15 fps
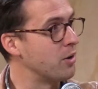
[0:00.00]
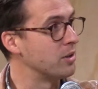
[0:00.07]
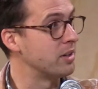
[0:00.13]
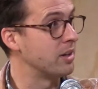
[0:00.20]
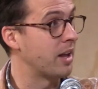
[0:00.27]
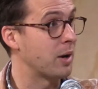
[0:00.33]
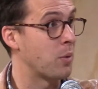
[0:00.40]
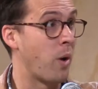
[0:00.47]
and
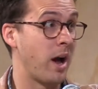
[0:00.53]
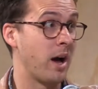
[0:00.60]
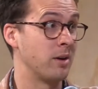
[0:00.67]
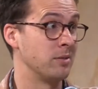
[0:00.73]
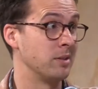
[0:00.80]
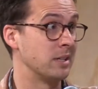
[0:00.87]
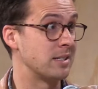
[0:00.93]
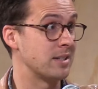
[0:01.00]
you're like, wow, it
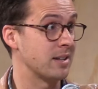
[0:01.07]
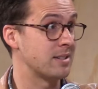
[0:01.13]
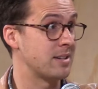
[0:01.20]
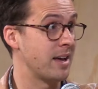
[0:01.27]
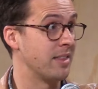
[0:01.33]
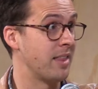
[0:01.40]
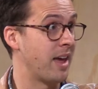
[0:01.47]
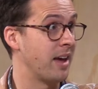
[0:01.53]
really sucks
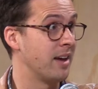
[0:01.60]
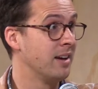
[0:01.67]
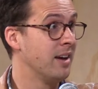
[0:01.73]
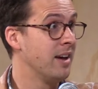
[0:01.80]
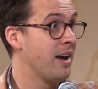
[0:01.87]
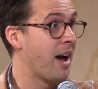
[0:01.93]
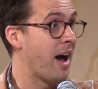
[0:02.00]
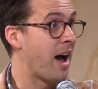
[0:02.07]
down there.
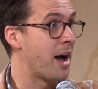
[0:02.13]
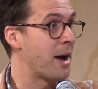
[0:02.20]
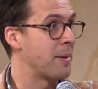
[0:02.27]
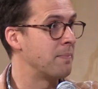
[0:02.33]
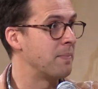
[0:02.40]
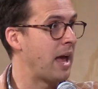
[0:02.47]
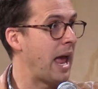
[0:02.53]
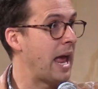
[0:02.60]

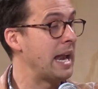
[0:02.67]
And